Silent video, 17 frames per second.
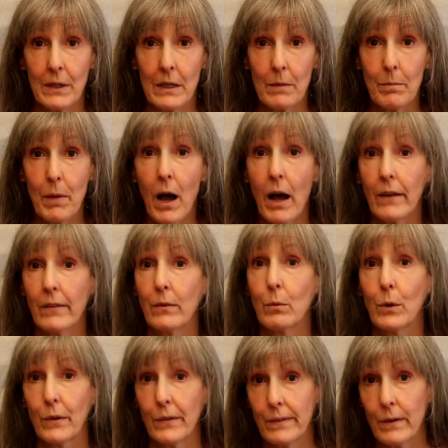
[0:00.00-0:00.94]
the pots
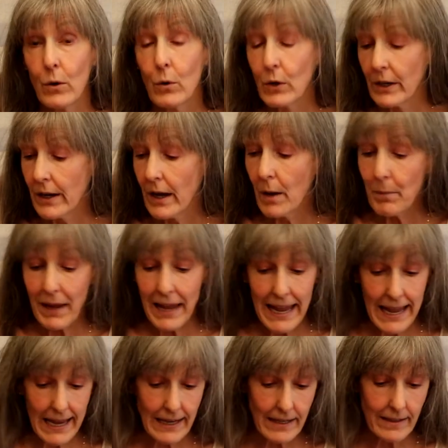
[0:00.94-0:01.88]
will soak it up
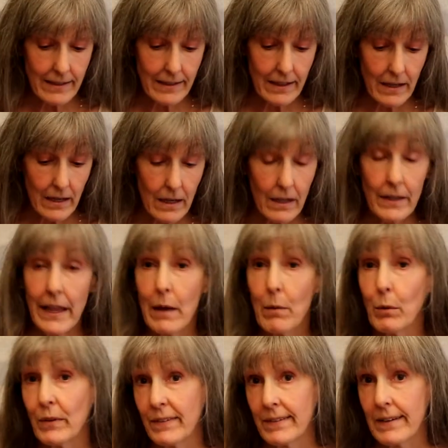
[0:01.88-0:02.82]
and they
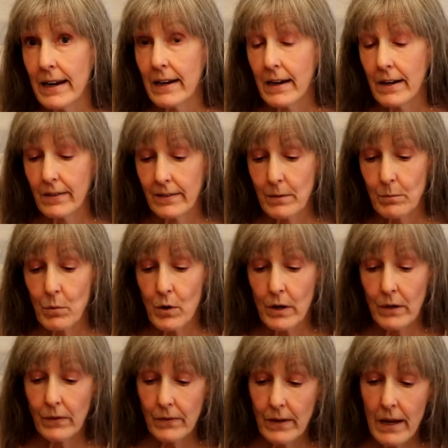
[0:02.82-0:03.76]
will stay nice and
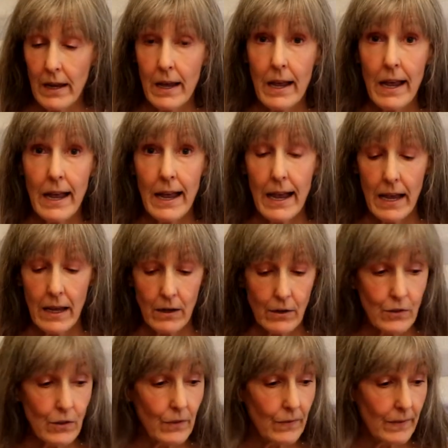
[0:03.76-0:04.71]
moist. And
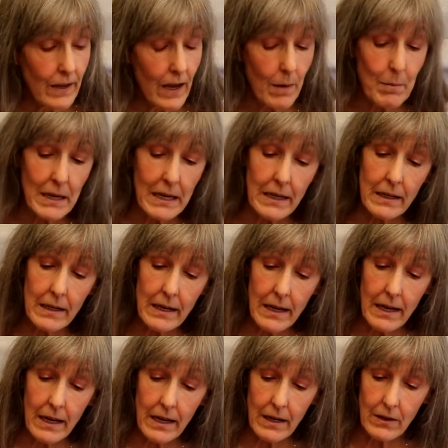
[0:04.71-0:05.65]
I'll just come in
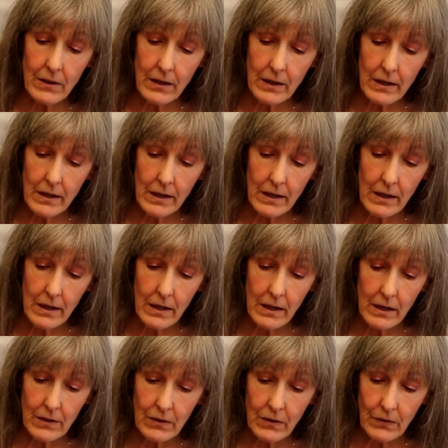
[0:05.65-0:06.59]
and
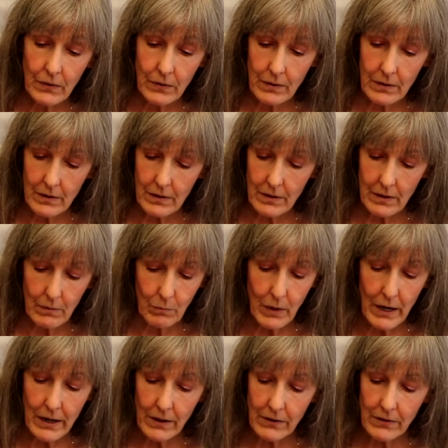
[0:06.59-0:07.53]
just
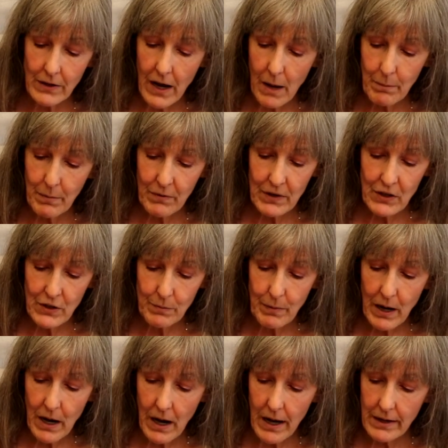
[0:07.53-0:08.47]
right on top of each
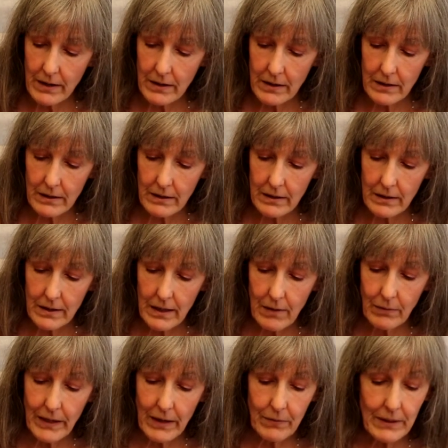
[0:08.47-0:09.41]
pot,
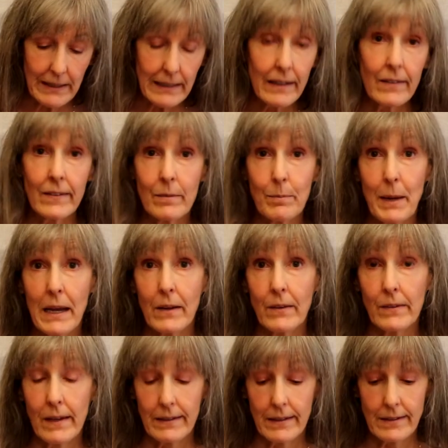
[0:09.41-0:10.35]
I've left a little
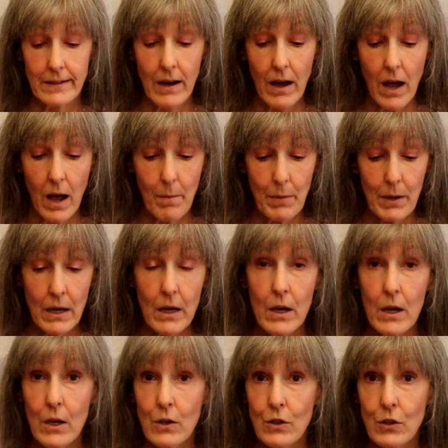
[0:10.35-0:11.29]
space at the top
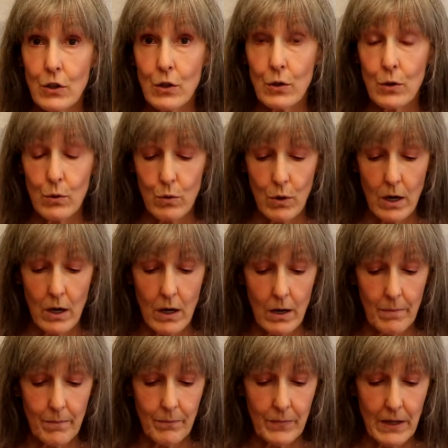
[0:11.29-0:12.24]

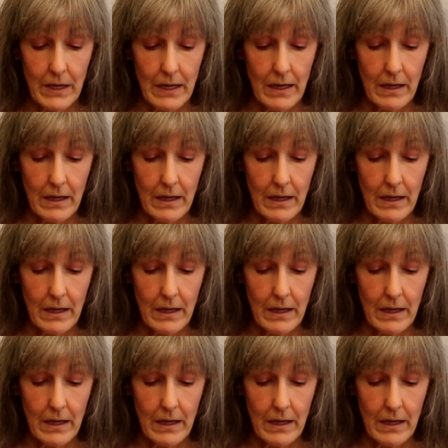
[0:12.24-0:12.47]
to